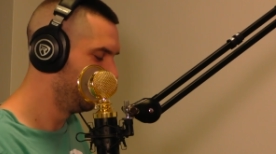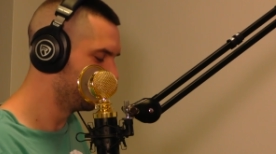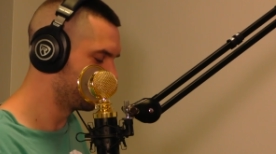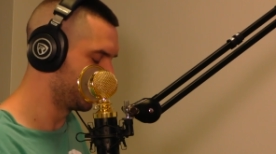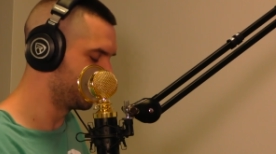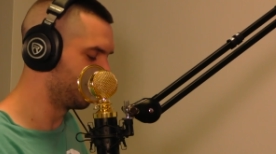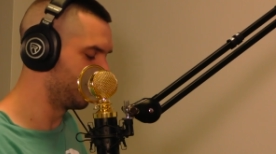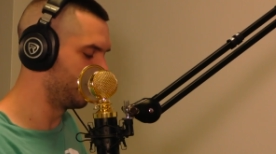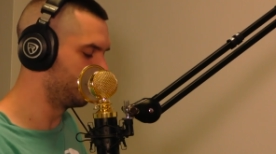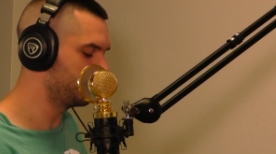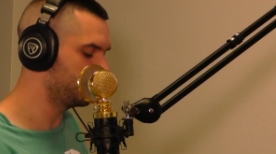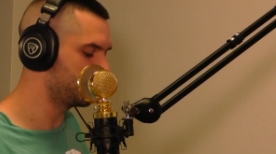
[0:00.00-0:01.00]
He's like, so
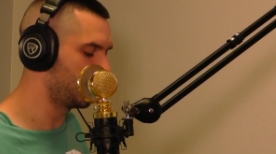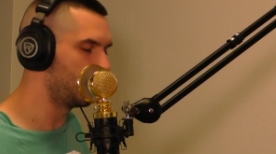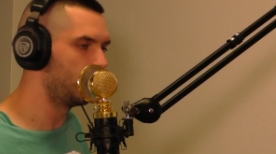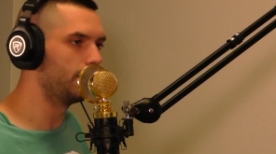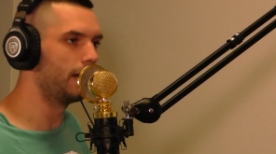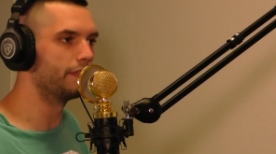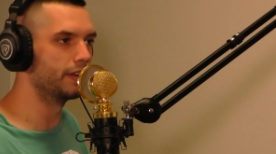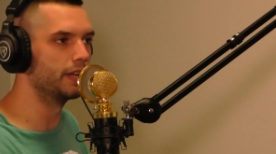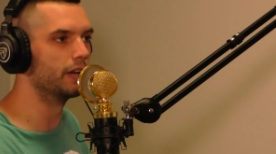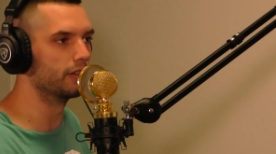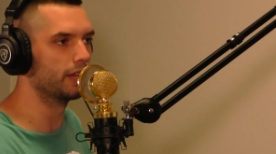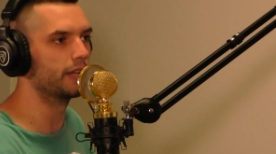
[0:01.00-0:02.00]
they send out every
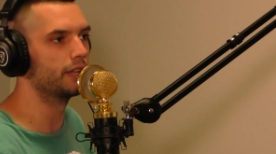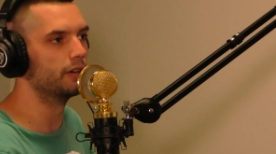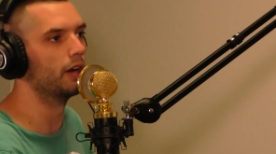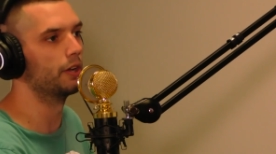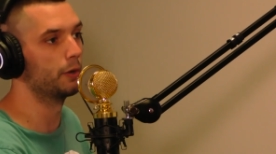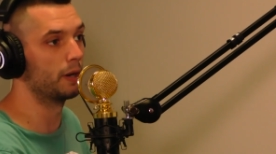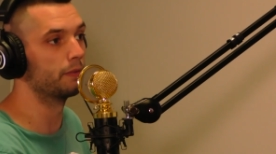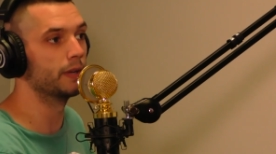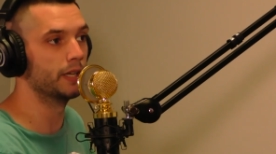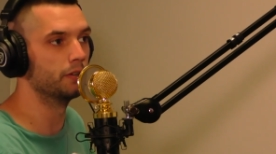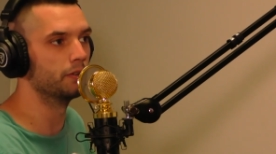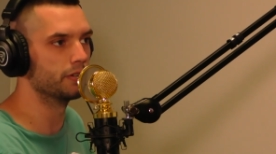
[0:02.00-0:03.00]
year, like you know, you want to
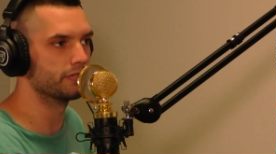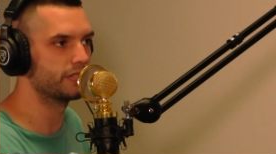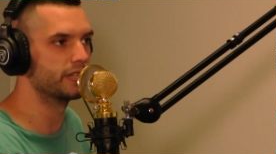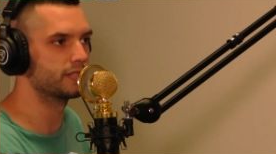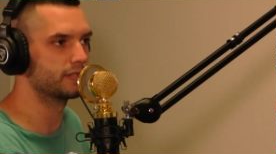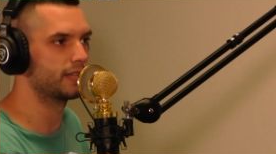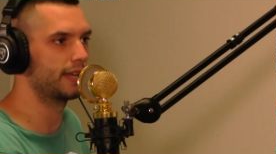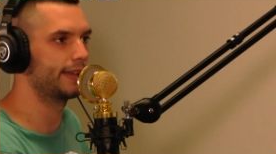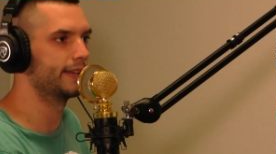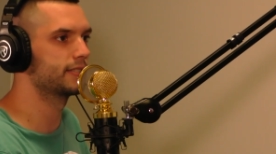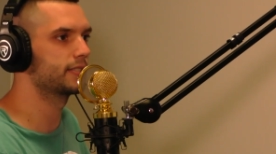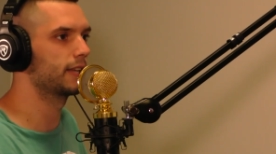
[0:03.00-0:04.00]
renew your season
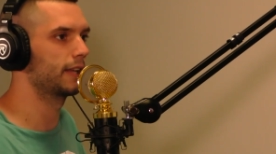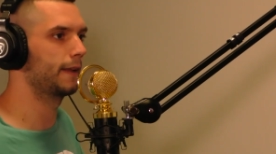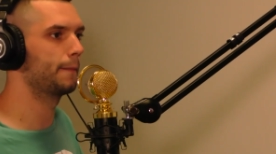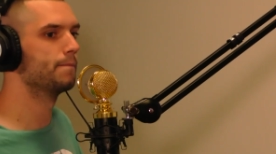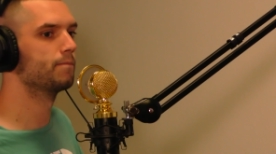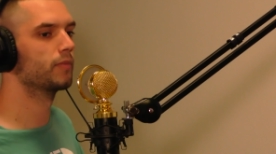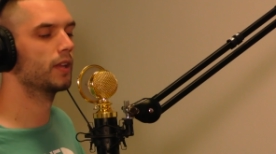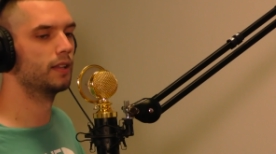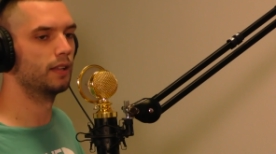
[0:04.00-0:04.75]
tickets. Like, yeah, yeah.